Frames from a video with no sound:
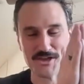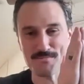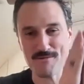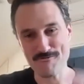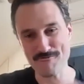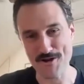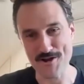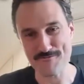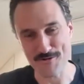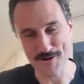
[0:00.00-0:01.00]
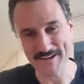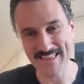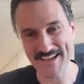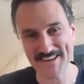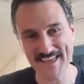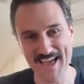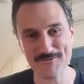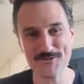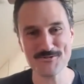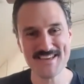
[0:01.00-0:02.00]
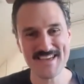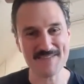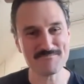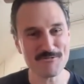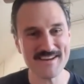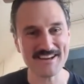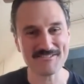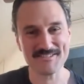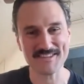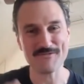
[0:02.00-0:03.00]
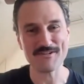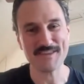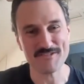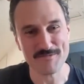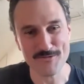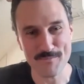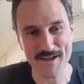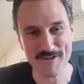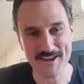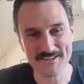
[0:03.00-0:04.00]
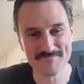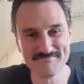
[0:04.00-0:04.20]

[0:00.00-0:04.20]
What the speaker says: Thank you, mate. We're very, very lucky to have you. And Marina, give us a bit of your background.